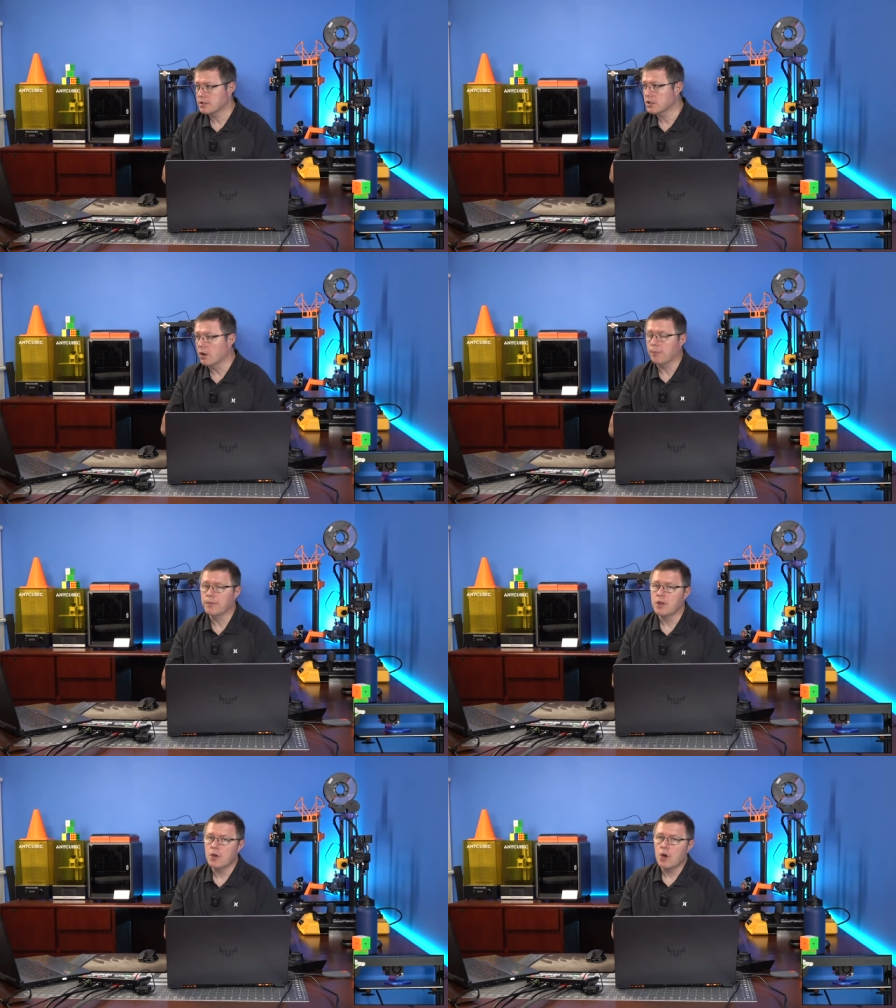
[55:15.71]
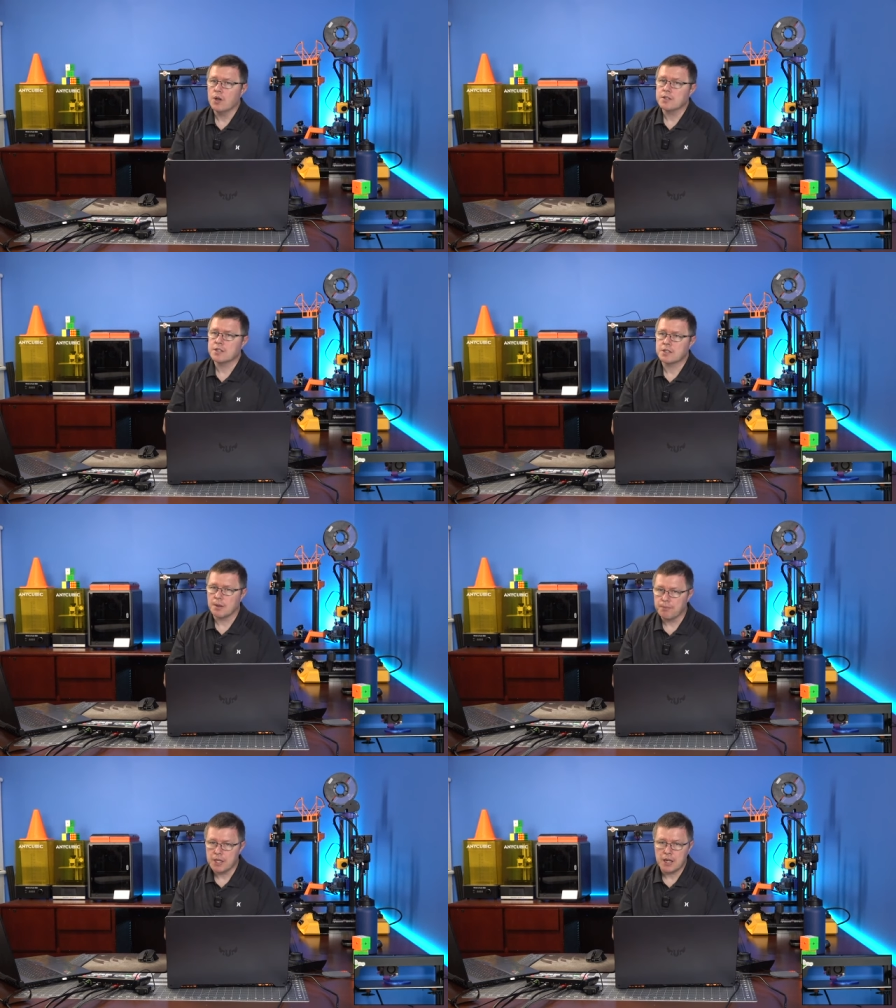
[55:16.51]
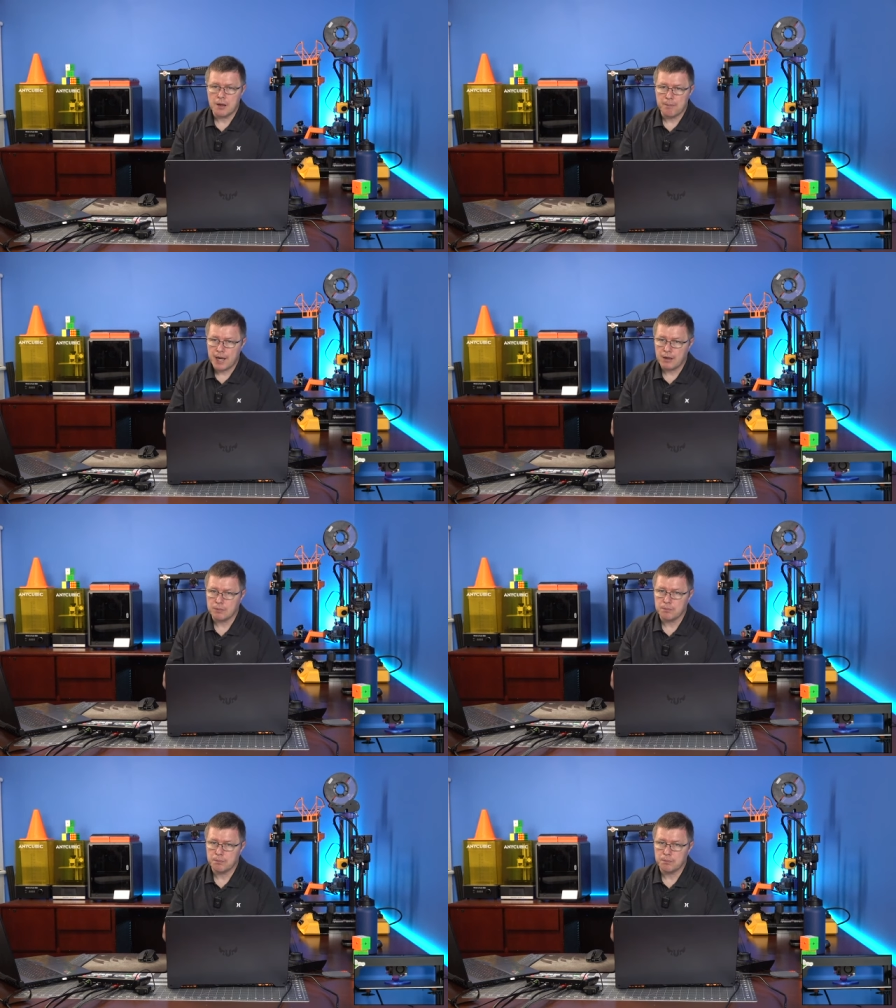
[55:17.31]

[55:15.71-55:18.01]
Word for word: So something about